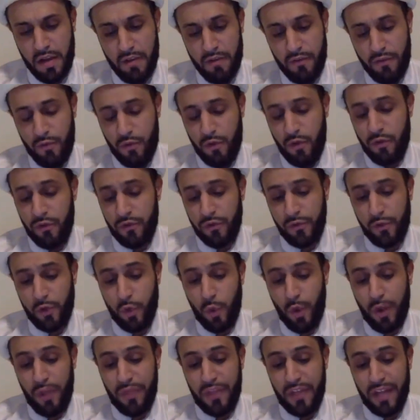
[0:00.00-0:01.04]
And for those of
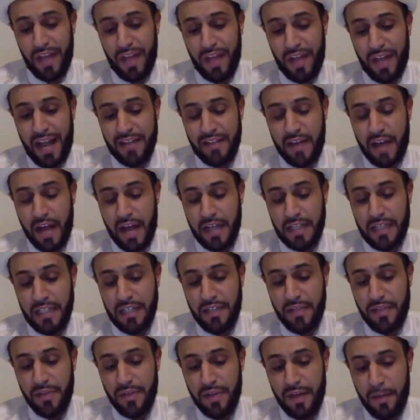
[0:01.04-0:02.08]
you who want the
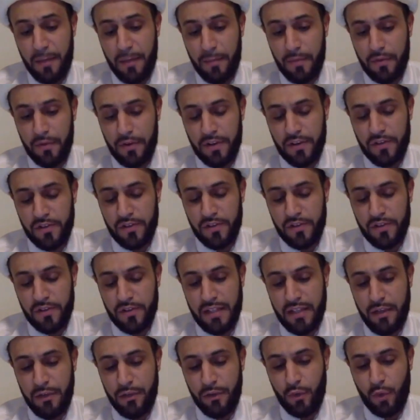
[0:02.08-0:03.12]
hadith number, it's
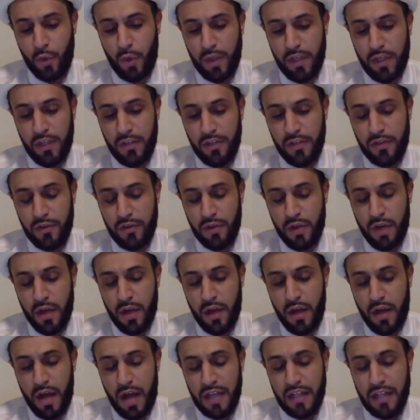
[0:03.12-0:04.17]
hadith
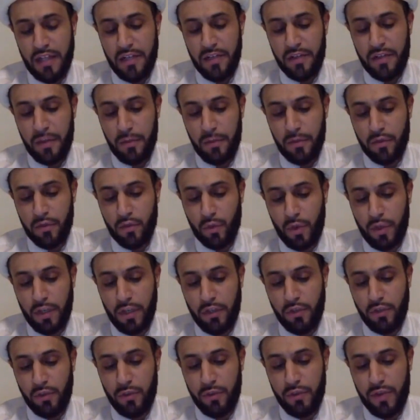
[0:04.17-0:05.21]
number
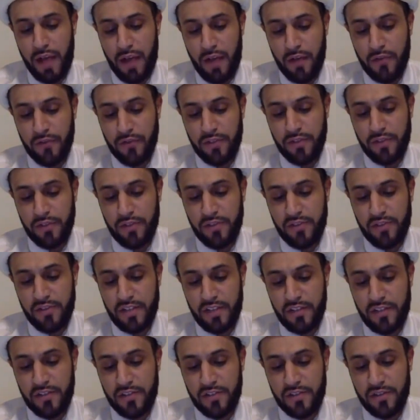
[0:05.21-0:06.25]

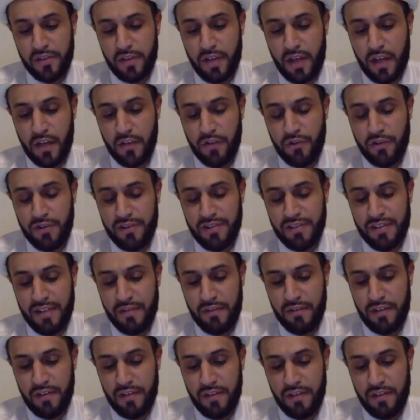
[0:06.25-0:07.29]

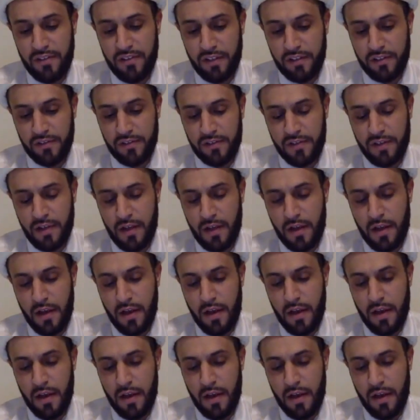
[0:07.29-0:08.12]
22,676.